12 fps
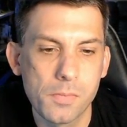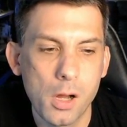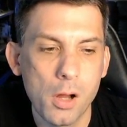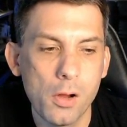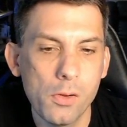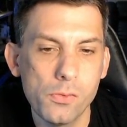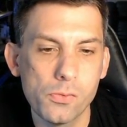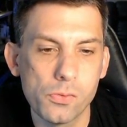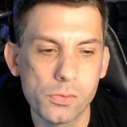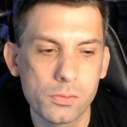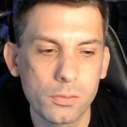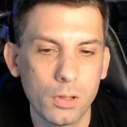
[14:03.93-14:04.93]
Oh,
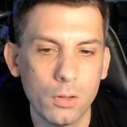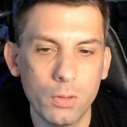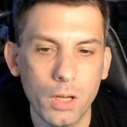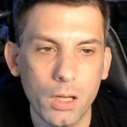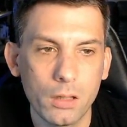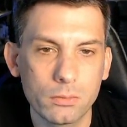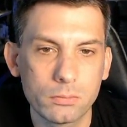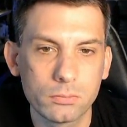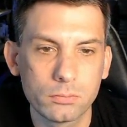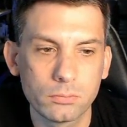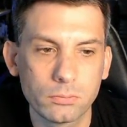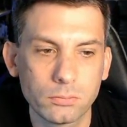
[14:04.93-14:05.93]
okay.
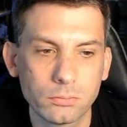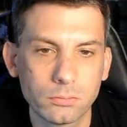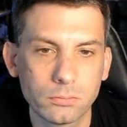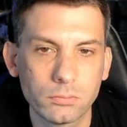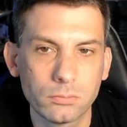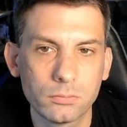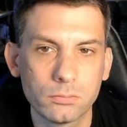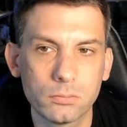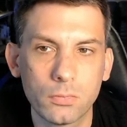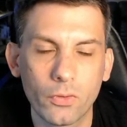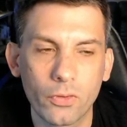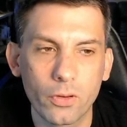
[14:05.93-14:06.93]

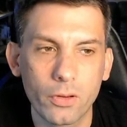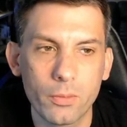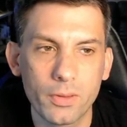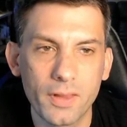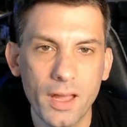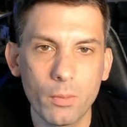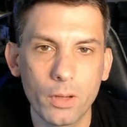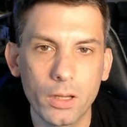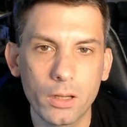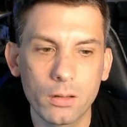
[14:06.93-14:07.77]
He's gonna do it that way.